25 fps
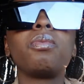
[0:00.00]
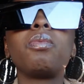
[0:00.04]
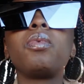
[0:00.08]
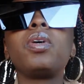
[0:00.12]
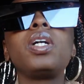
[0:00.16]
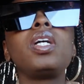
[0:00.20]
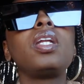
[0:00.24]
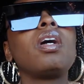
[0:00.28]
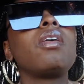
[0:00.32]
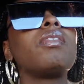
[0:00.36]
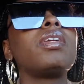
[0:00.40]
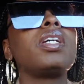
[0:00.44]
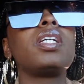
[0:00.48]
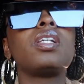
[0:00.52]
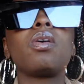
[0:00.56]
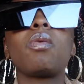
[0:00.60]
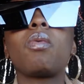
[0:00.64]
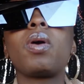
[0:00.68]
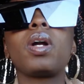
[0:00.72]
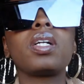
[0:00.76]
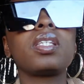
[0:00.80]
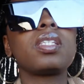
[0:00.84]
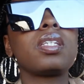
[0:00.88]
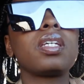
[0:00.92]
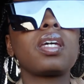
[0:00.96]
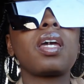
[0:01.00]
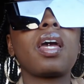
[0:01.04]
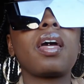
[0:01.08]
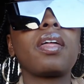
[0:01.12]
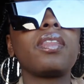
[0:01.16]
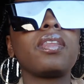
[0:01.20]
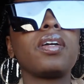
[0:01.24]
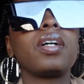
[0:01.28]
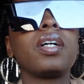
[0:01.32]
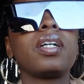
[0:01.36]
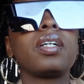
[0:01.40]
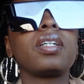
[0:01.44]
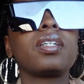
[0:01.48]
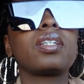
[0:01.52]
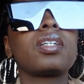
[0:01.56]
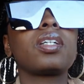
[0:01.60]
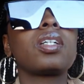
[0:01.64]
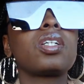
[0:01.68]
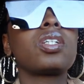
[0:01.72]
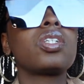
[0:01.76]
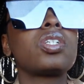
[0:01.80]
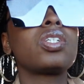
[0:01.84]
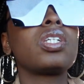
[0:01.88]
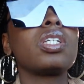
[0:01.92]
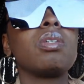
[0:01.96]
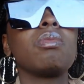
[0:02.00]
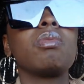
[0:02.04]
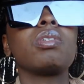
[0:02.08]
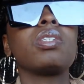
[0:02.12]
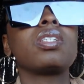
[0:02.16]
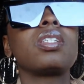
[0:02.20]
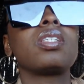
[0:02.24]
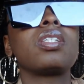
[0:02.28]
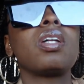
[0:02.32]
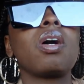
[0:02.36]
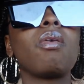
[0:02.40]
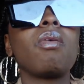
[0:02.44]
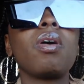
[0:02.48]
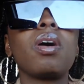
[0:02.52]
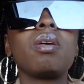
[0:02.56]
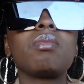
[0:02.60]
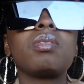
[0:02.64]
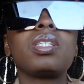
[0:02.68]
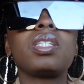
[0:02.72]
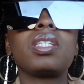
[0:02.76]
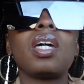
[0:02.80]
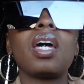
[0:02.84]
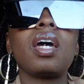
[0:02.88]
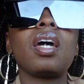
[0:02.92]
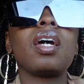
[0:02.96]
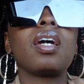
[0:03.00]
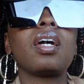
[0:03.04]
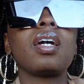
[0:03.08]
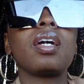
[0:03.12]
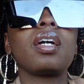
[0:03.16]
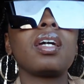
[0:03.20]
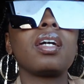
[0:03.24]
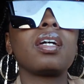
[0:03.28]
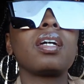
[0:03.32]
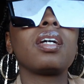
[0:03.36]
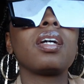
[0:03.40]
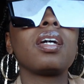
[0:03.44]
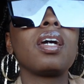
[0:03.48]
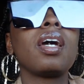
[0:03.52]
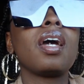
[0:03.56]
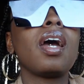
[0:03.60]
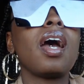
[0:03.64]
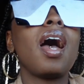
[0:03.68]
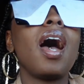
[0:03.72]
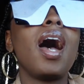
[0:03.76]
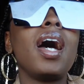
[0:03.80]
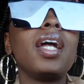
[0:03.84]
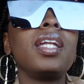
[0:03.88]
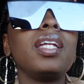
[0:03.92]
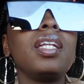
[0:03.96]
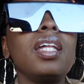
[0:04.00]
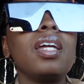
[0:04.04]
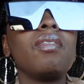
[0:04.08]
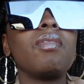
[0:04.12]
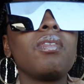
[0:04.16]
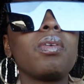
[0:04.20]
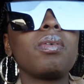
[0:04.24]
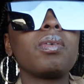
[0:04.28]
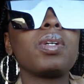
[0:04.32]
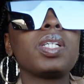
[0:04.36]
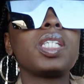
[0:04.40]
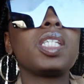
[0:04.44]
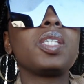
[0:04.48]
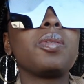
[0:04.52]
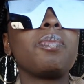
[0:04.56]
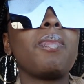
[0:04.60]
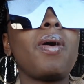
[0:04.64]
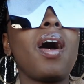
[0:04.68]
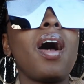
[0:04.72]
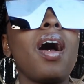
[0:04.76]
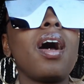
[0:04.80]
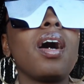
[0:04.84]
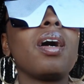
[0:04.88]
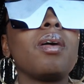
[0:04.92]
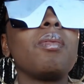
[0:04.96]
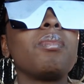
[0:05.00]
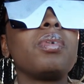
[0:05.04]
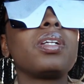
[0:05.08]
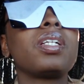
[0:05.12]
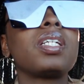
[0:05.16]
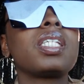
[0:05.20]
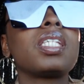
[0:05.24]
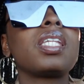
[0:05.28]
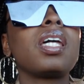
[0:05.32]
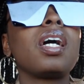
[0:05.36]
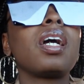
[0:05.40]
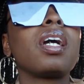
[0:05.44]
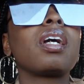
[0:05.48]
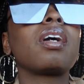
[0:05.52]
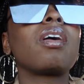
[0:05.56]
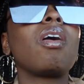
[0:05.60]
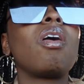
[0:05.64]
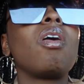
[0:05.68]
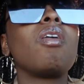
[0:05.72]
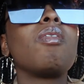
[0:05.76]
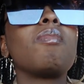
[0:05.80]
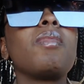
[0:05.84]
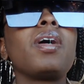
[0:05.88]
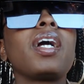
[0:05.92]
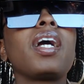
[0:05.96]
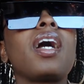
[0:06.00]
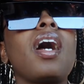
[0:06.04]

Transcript: we don't need to work together. She was so upset. I didn't even respond, but it's like, oh my